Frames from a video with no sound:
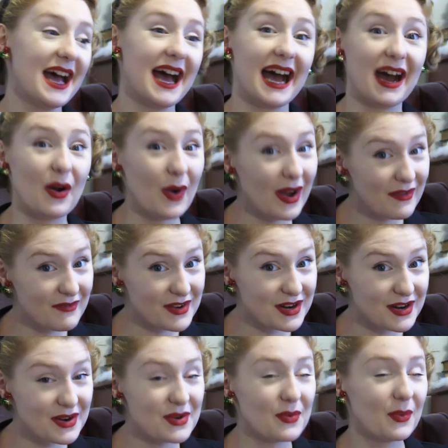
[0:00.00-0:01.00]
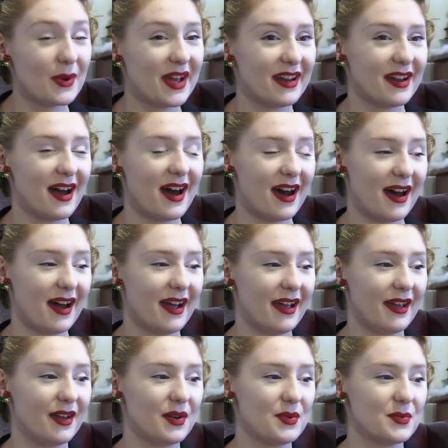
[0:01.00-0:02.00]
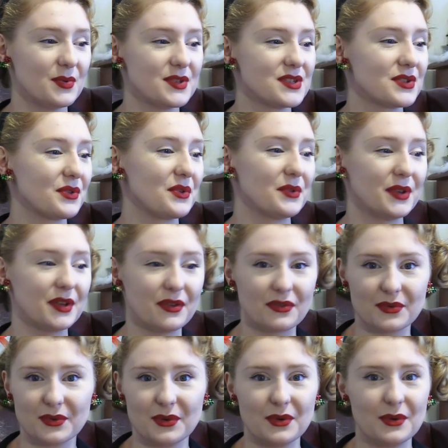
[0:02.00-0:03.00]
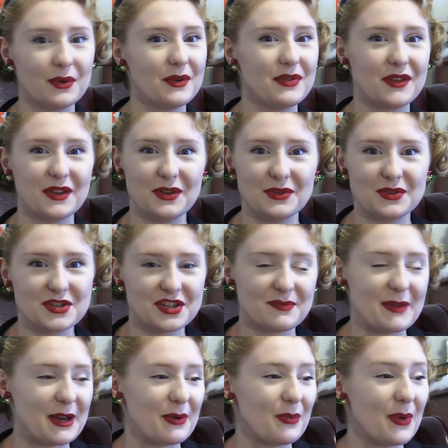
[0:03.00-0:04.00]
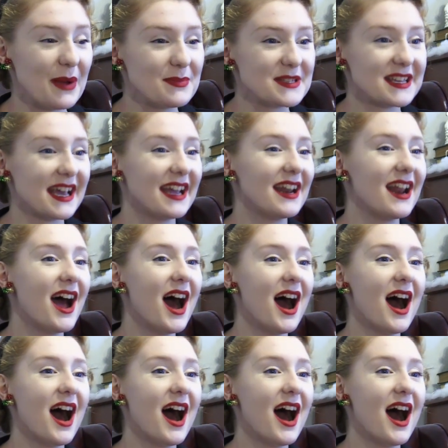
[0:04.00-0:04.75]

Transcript: However, when I was scrolling through the Huge Tomato website,